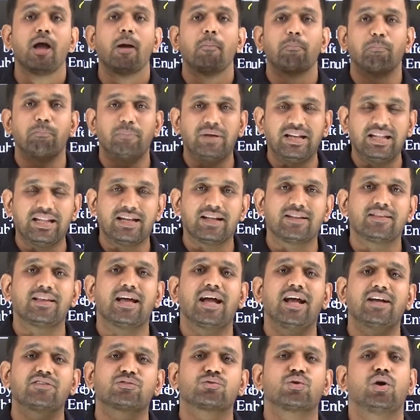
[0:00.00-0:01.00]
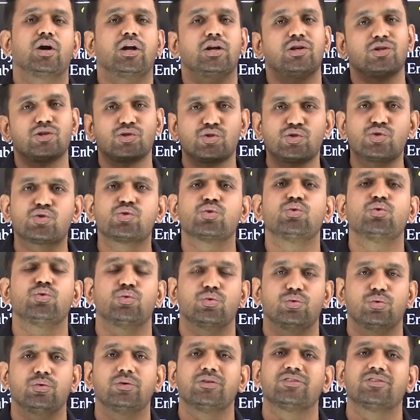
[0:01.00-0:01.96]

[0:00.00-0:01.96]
Mini Ratna has got two